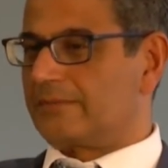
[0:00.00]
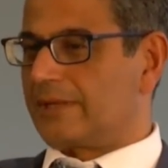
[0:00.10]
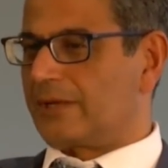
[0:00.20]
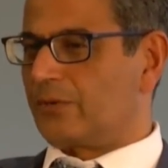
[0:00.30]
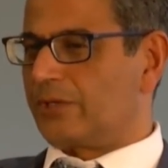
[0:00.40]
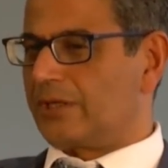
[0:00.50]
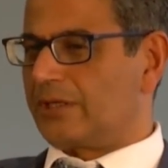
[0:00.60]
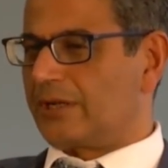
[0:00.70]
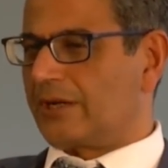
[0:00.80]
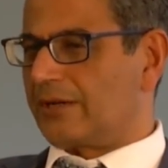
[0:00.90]
I don't think
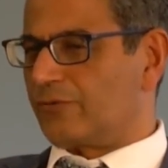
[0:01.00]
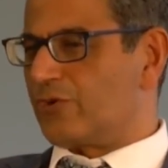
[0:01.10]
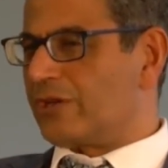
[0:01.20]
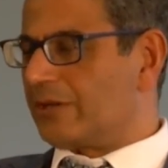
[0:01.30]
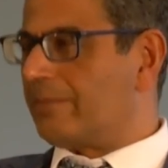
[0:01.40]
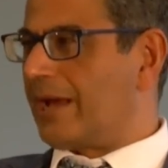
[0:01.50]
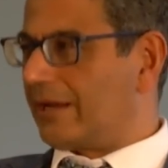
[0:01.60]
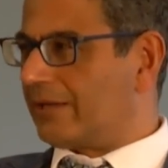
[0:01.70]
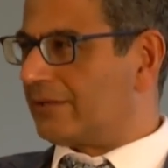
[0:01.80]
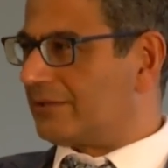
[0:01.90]
there are real
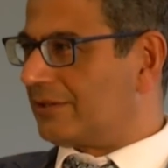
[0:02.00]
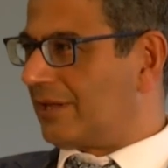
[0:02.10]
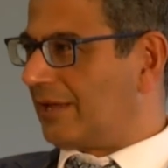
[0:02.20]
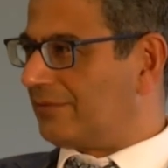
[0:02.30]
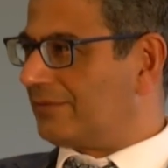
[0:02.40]
barriers in life.